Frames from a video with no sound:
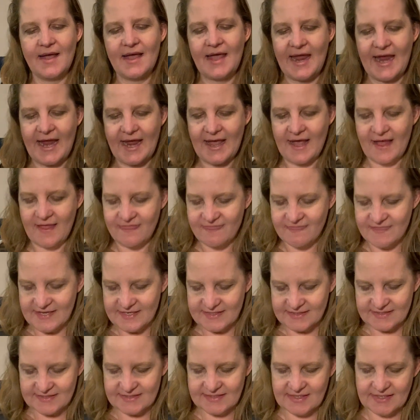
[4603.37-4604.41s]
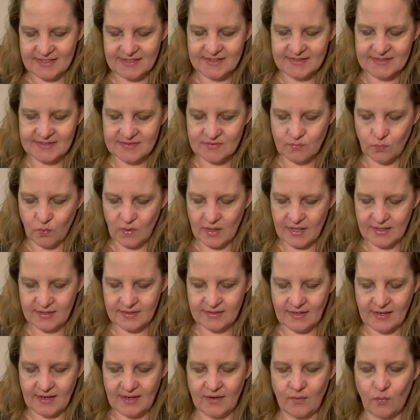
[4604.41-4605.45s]
And this is
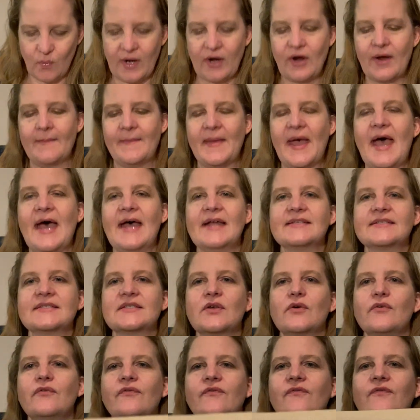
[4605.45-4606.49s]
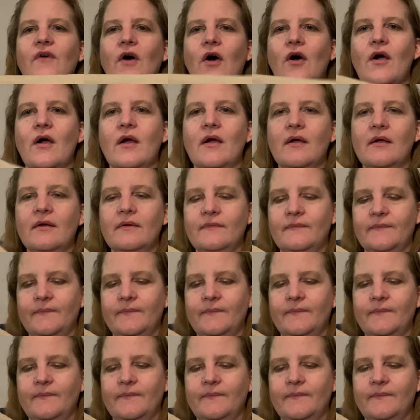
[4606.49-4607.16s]
where I'm at so far.